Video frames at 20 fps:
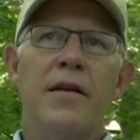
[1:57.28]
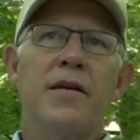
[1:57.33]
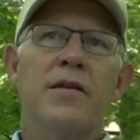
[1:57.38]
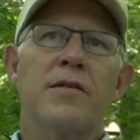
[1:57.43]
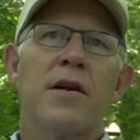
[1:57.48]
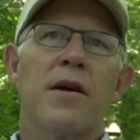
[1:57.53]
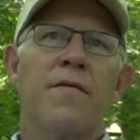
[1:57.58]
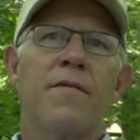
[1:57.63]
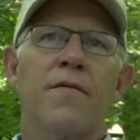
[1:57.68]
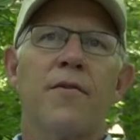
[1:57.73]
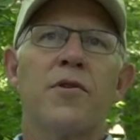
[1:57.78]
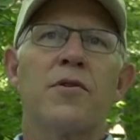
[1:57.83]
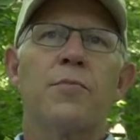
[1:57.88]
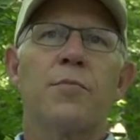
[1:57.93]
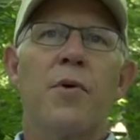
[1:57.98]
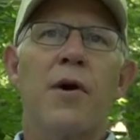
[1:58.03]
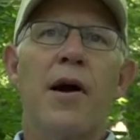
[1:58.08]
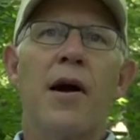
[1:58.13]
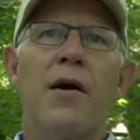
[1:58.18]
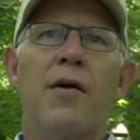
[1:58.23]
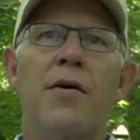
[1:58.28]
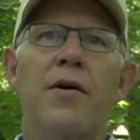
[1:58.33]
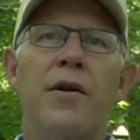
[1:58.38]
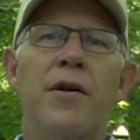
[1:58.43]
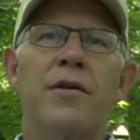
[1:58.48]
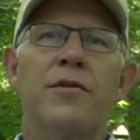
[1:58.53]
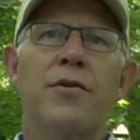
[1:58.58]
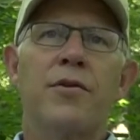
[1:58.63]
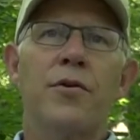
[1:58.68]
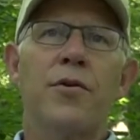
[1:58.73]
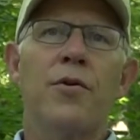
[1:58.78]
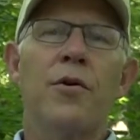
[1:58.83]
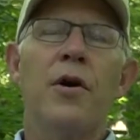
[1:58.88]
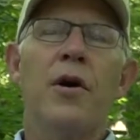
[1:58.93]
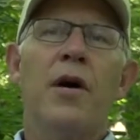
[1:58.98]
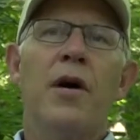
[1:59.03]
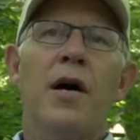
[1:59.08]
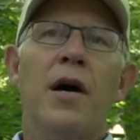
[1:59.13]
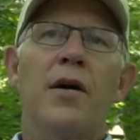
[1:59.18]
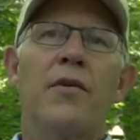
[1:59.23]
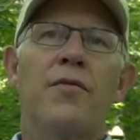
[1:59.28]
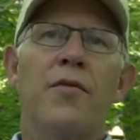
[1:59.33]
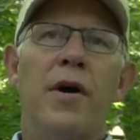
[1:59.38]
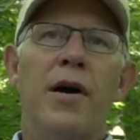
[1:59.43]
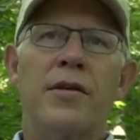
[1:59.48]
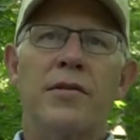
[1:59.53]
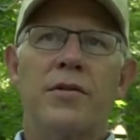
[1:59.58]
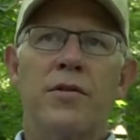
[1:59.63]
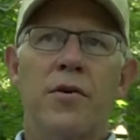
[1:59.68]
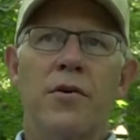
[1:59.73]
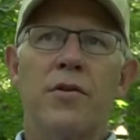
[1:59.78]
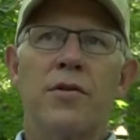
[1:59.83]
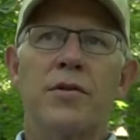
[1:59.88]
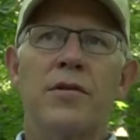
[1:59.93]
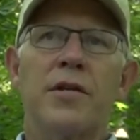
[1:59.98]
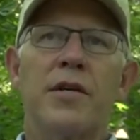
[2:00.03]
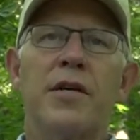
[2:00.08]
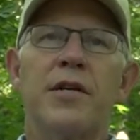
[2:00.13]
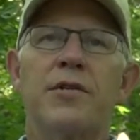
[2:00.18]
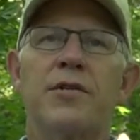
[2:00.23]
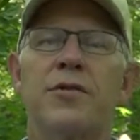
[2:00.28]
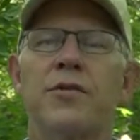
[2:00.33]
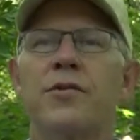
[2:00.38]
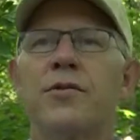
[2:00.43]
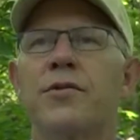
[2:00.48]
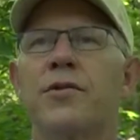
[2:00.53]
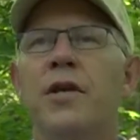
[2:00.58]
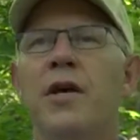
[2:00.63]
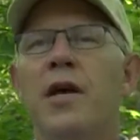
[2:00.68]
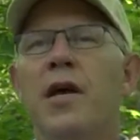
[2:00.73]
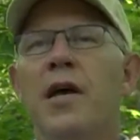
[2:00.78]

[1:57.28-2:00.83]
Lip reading: is our first priority, to address those issues.